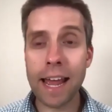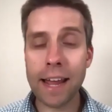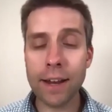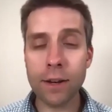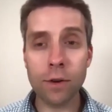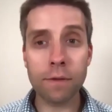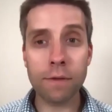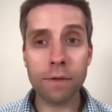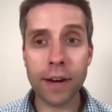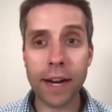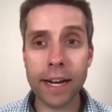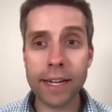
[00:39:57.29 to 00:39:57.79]
And
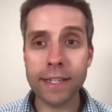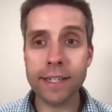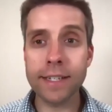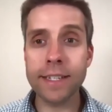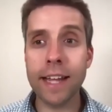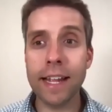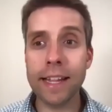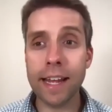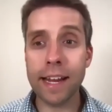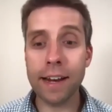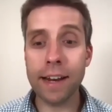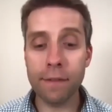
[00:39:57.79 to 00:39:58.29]
don't forget to
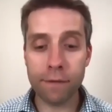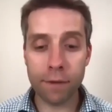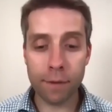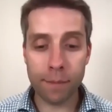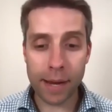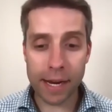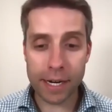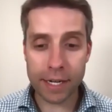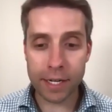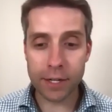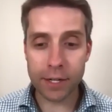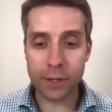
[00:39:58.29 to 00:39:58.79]
send that
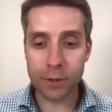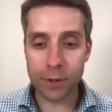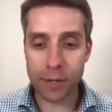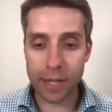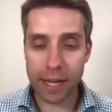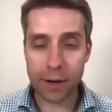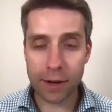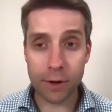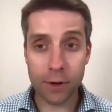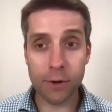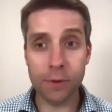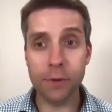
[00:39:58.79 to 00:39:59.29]
information so they
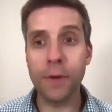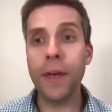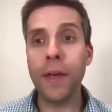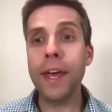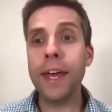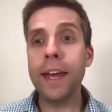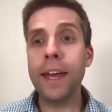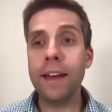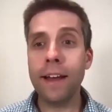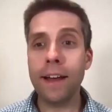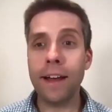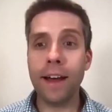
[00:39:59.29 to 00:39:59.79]
know
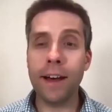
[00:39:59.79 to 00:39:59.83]
uh,